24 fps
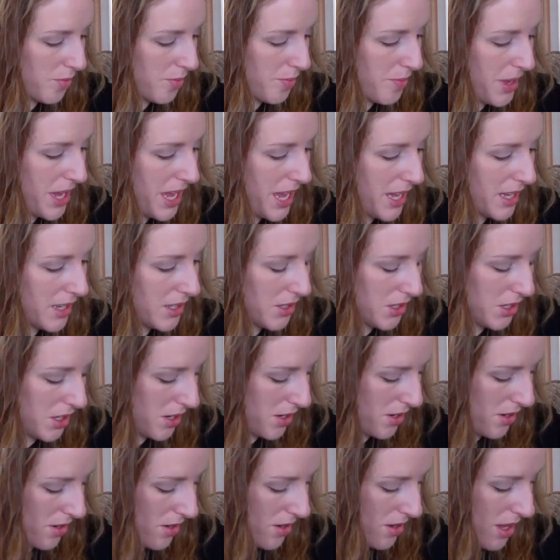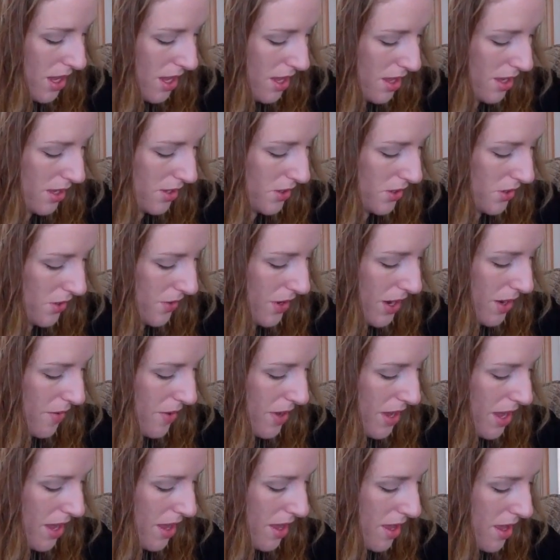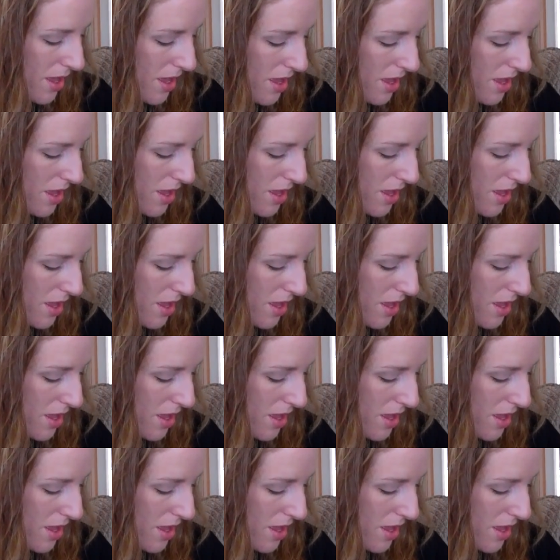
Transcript: But, that's the right way.